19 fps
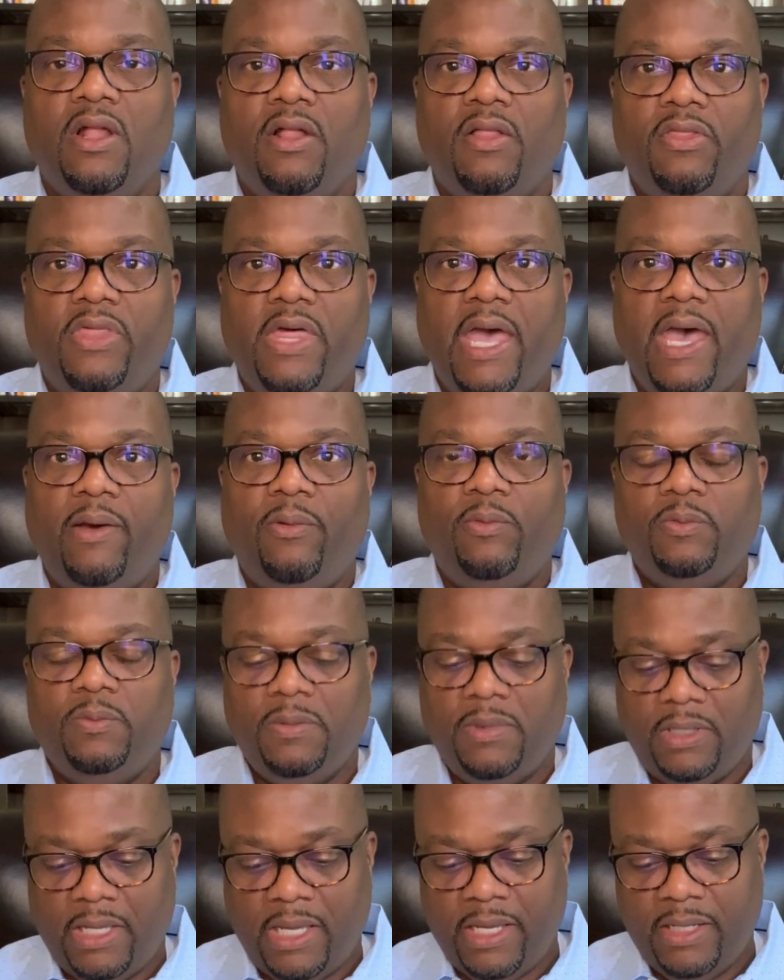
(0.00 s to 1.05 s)
that
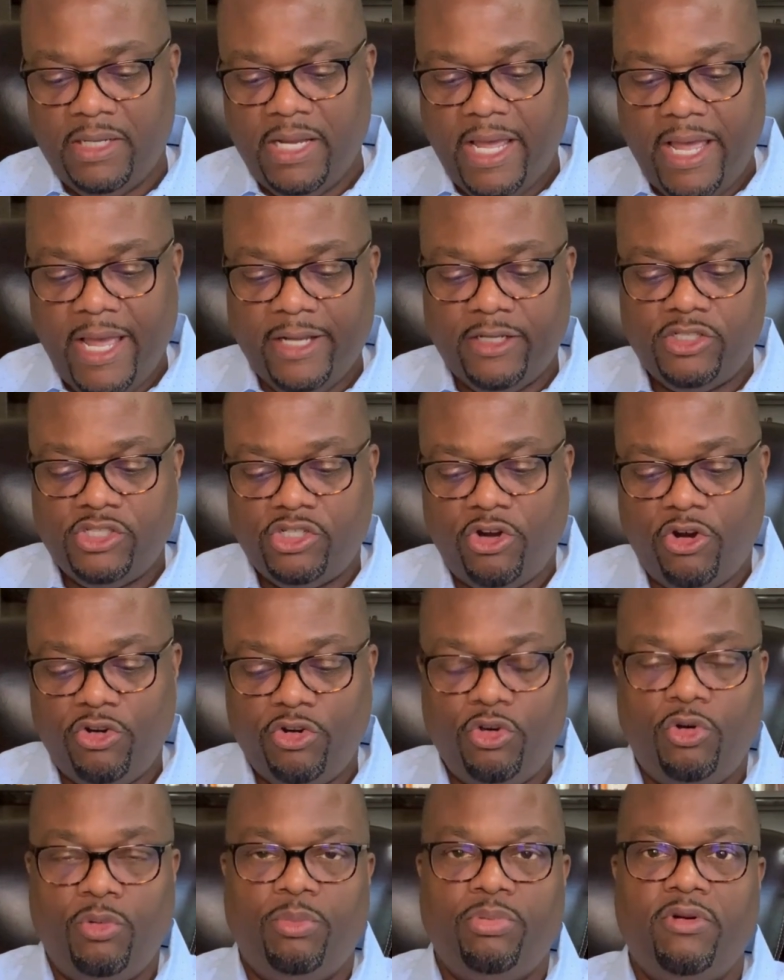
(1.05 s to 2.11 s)
an
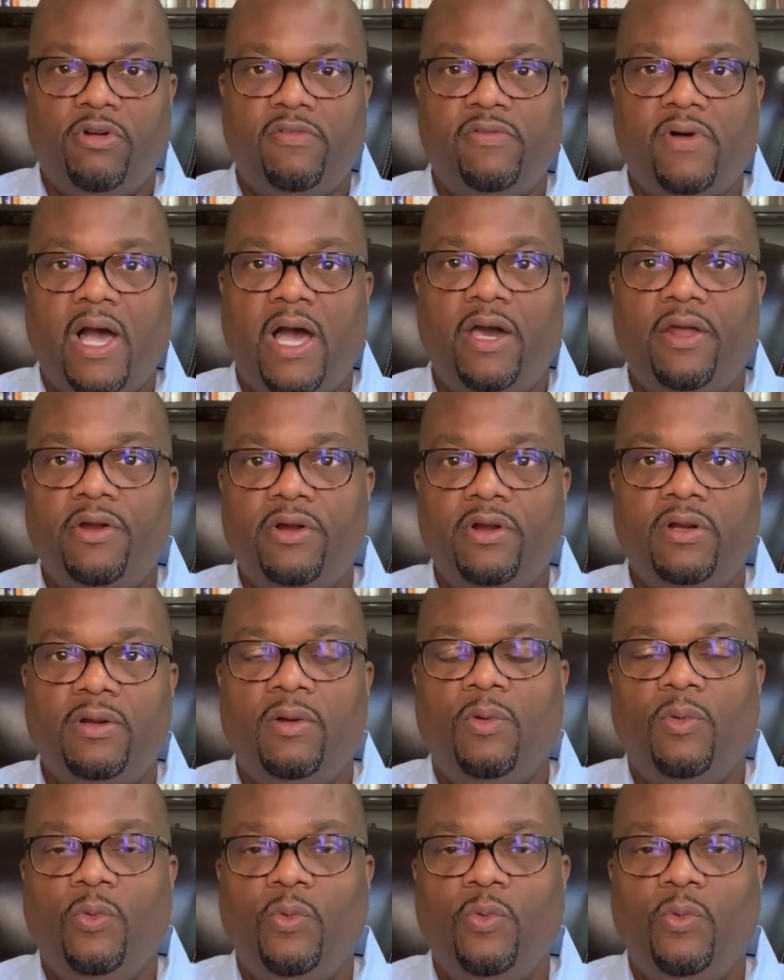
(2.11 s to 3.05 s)
external provider